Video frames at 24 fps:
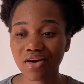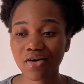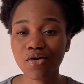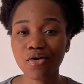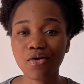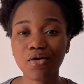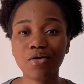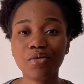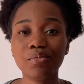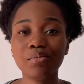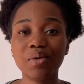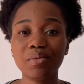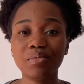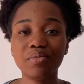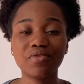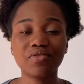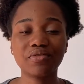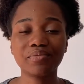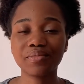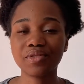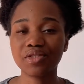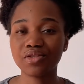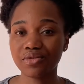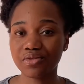or maybe
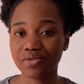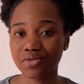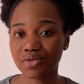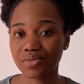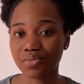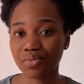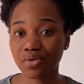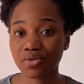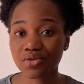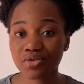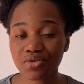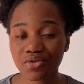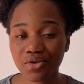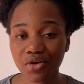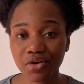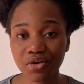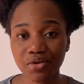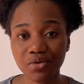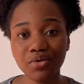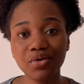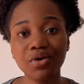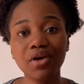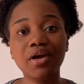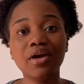someone's going to sponsor
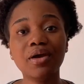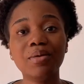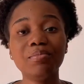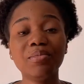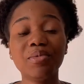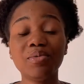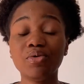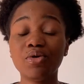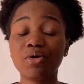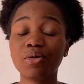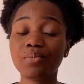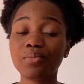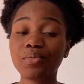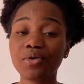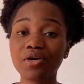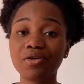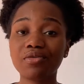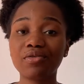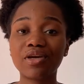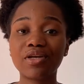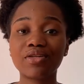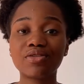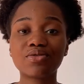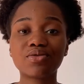you, maybe your
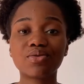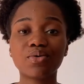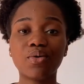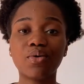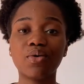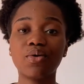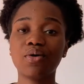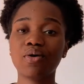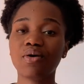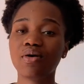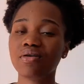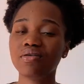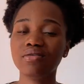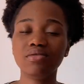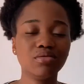parents, or